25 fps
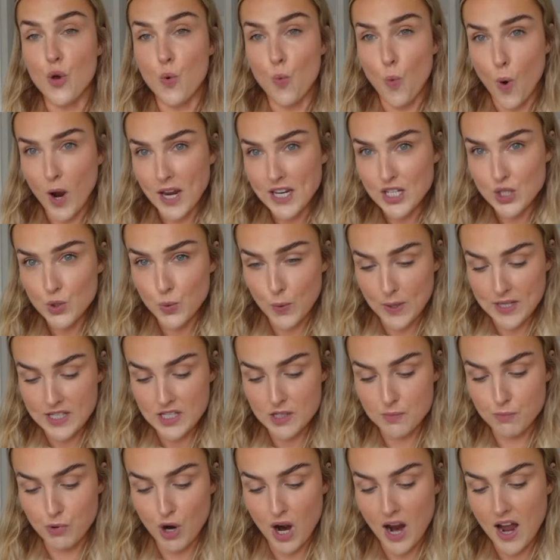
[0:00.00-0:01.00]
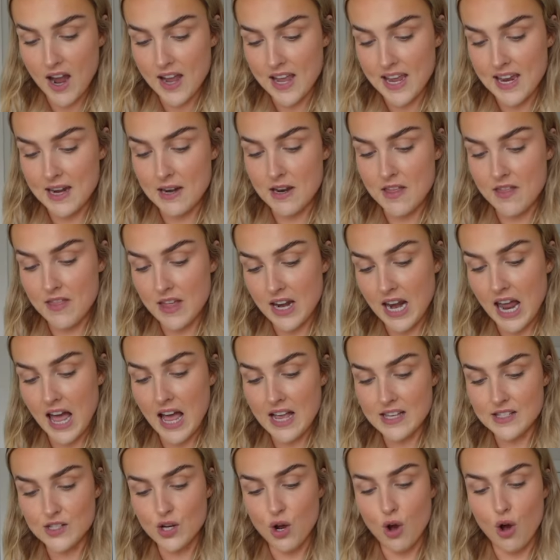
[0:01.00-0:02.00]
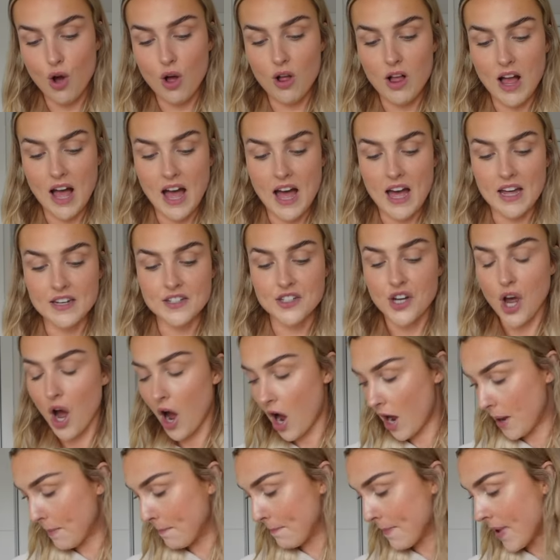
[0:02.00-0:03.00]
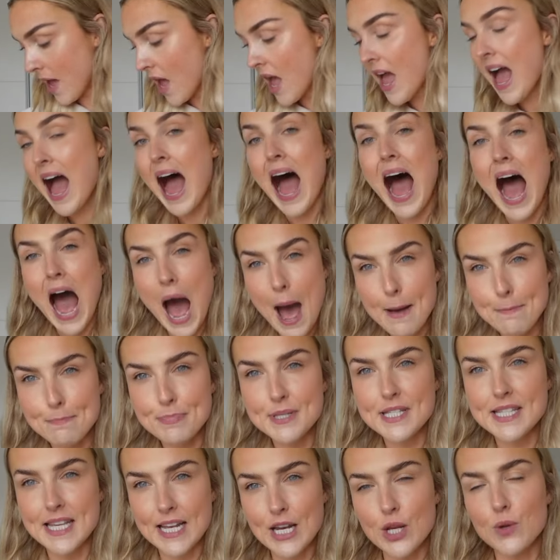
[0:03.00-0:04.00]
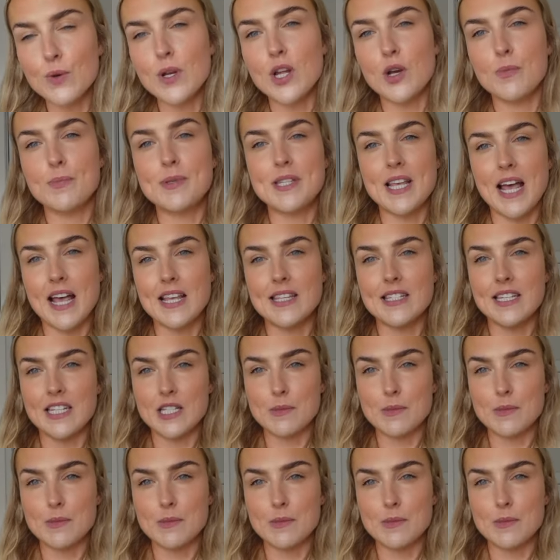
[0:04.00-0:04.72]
the white twist bra in the last haul and I'm absolutely obsessed.